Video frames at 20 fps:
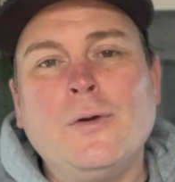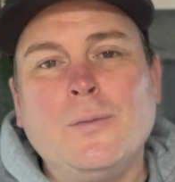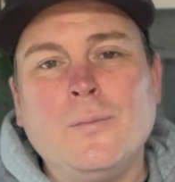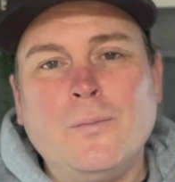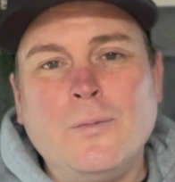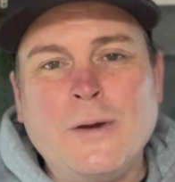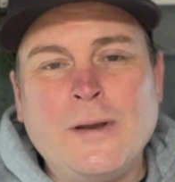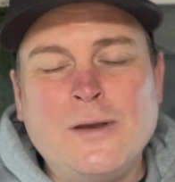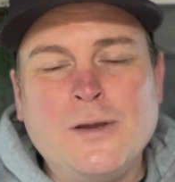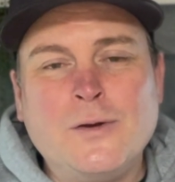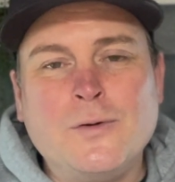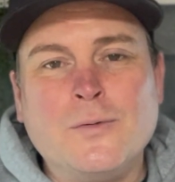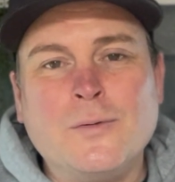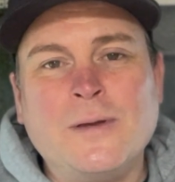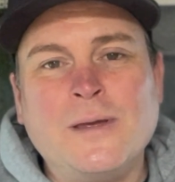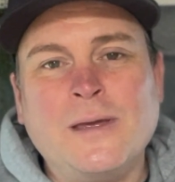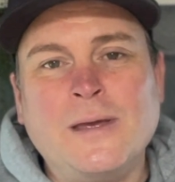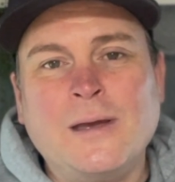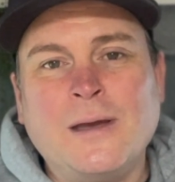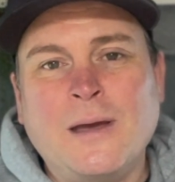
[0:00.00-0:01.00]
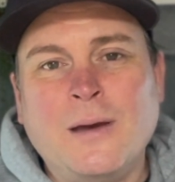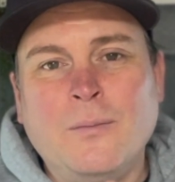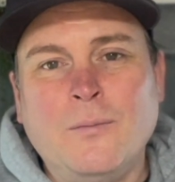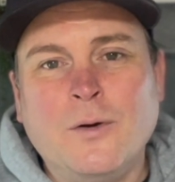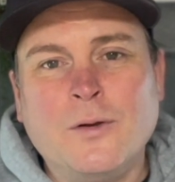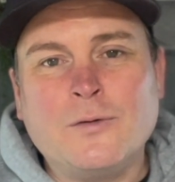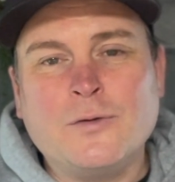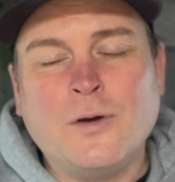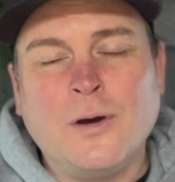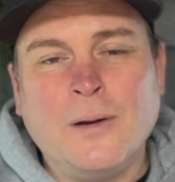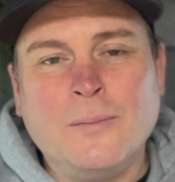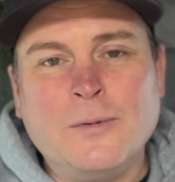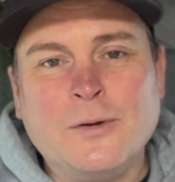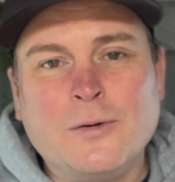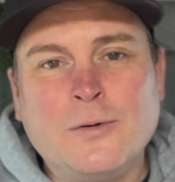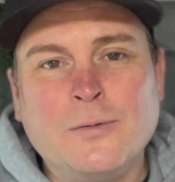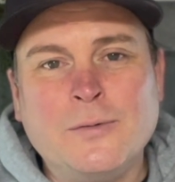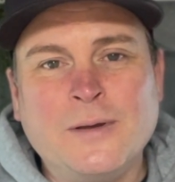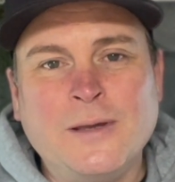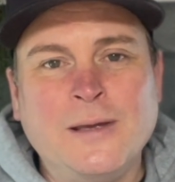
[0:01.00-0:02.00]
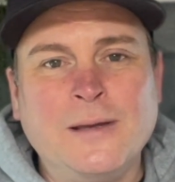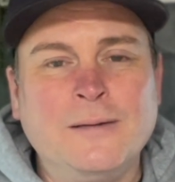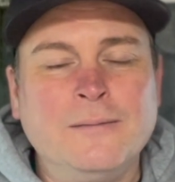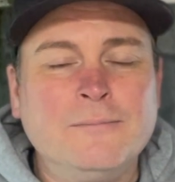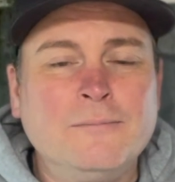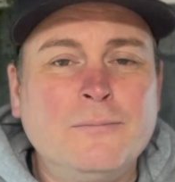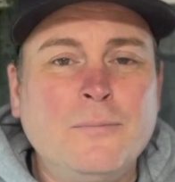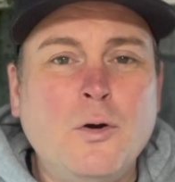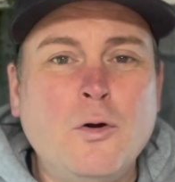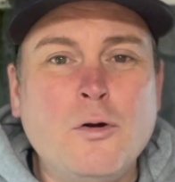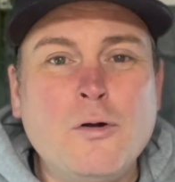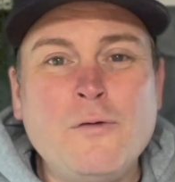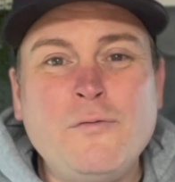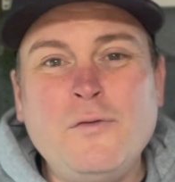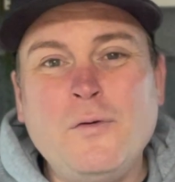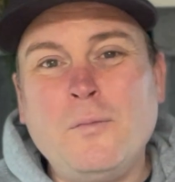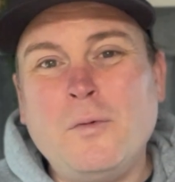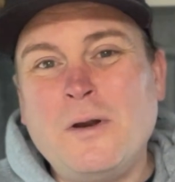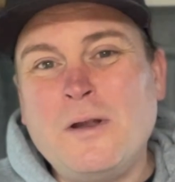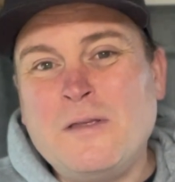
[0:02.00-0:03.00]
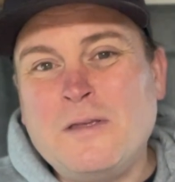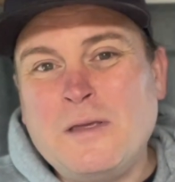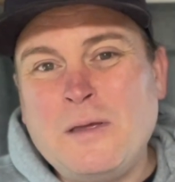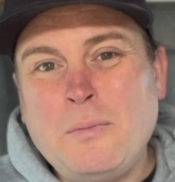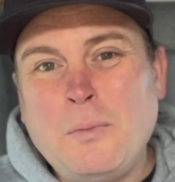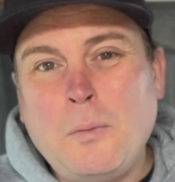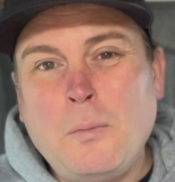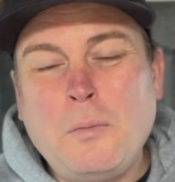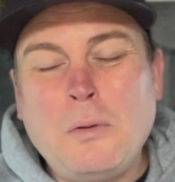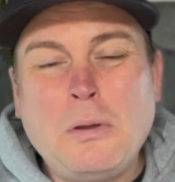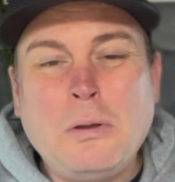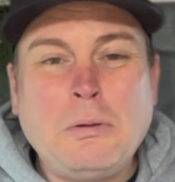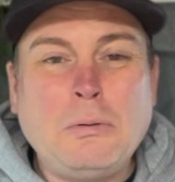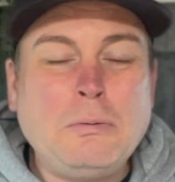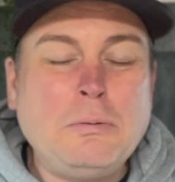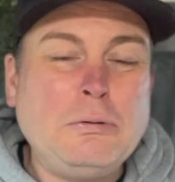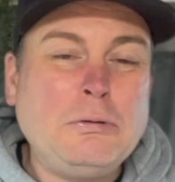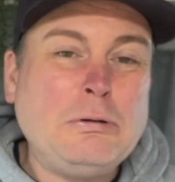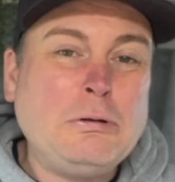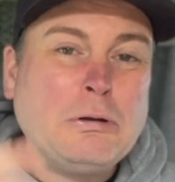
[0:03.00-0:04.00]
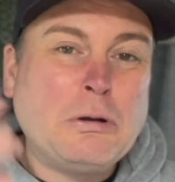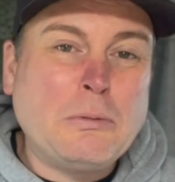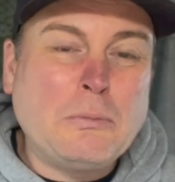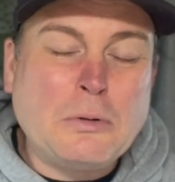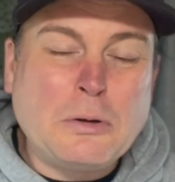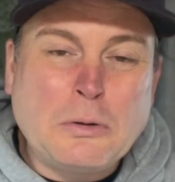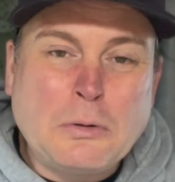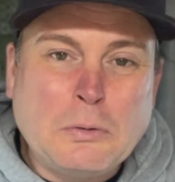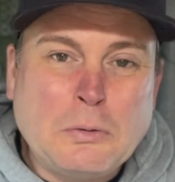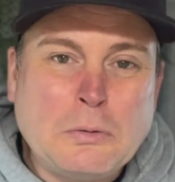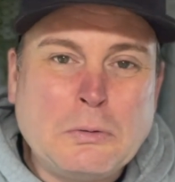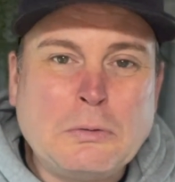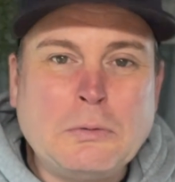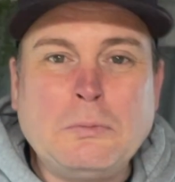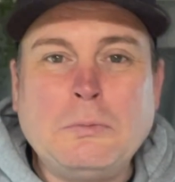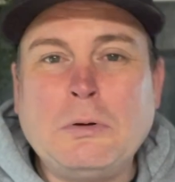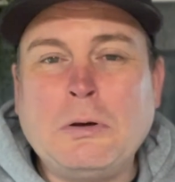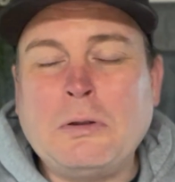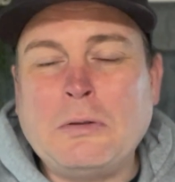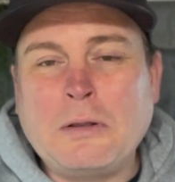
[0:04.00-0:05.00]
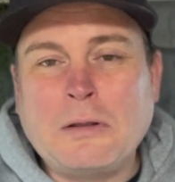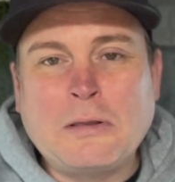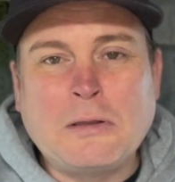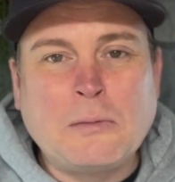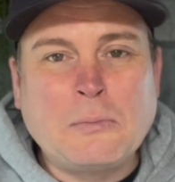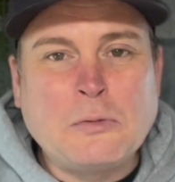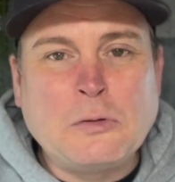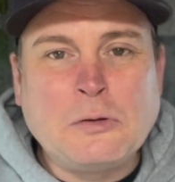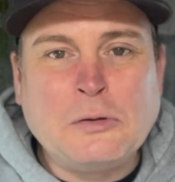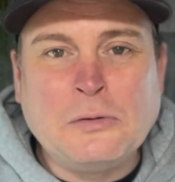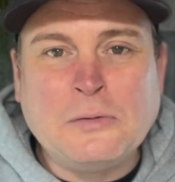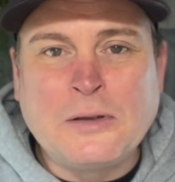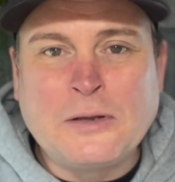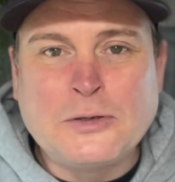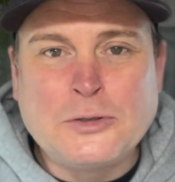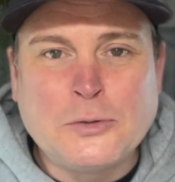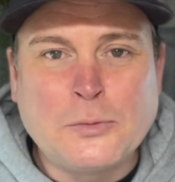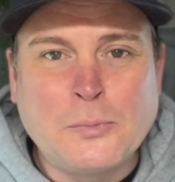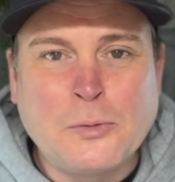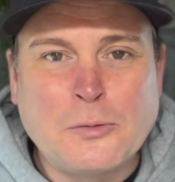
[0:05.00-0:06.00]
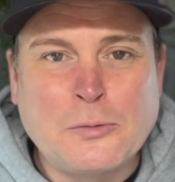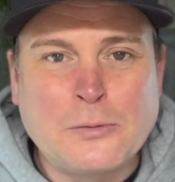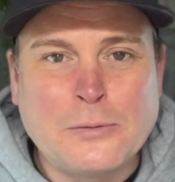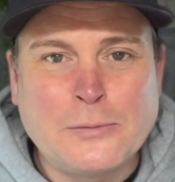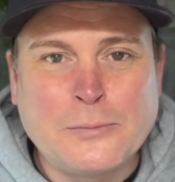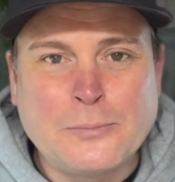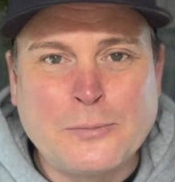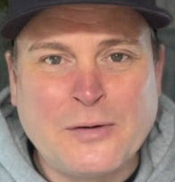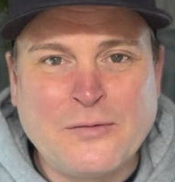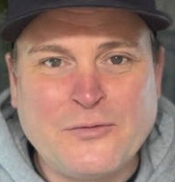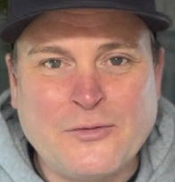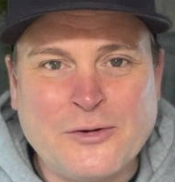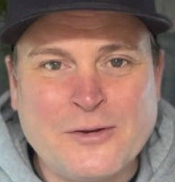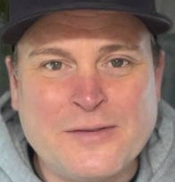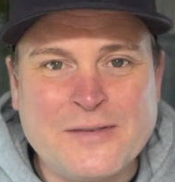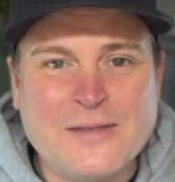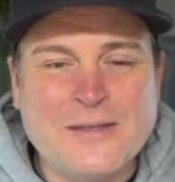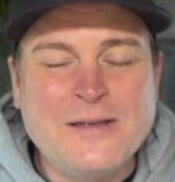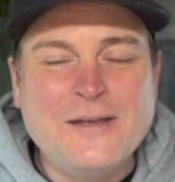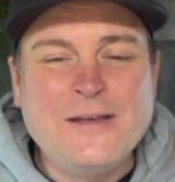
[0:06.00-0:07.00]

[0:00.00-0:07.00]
when you're cooking and what time you're cooking. Or if you want to skip a meal and you don't want to cook, well, that's up to you. That's your personal preference.